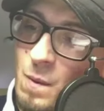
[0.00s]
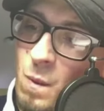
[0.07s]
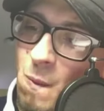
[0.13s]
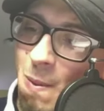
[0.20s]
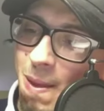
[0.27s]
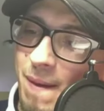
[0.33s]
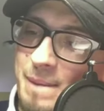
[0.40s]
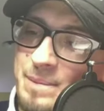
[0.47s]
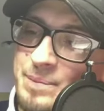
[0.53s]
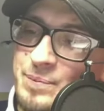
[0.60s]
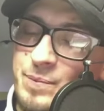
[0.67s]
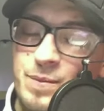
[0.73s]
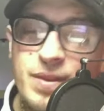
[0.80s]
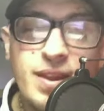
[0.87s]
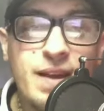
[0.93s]
I'm going to
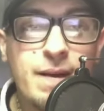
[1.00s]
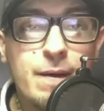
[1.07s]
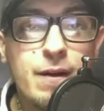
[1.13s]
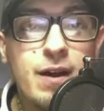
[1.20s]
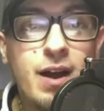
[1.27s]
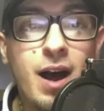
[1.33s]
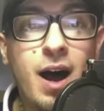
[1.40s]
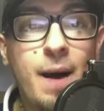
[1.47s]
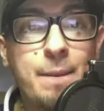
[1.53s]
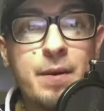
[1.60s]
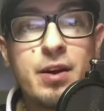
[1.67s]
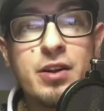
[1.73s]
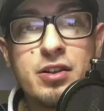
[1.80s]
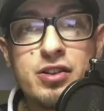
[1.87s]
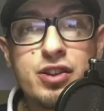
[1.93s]
show you in on
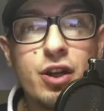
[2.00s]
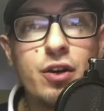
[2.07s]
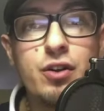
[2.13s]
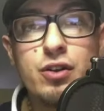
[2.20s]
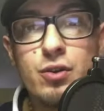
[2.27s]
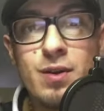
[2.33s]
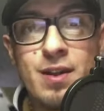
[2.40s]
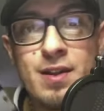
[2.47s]
this tape,